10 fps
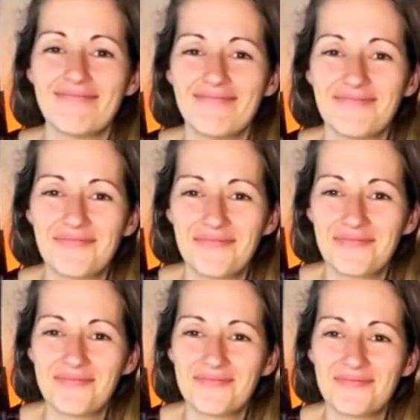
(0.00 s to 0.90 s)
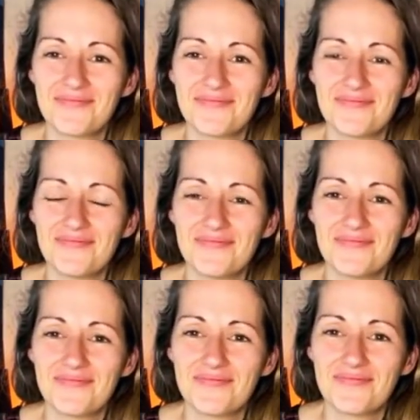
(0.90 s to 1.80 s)

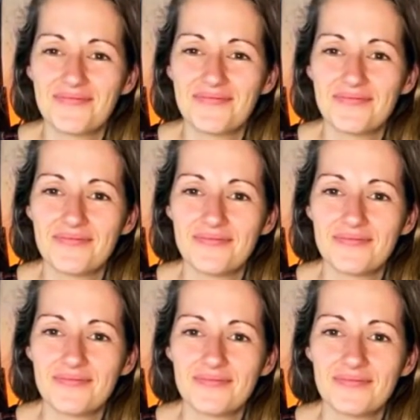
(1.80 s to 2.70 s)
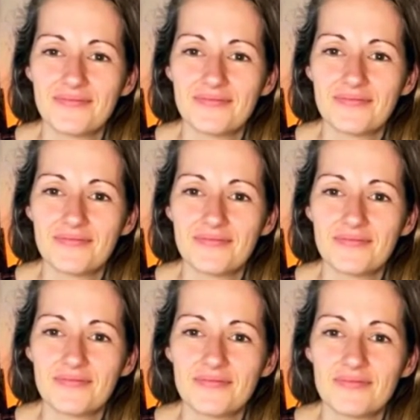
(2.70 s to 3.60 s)

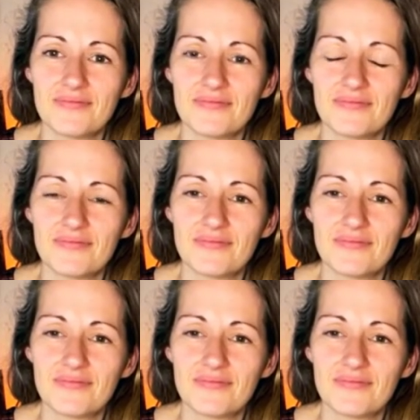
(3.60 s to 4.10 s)
(not speaking)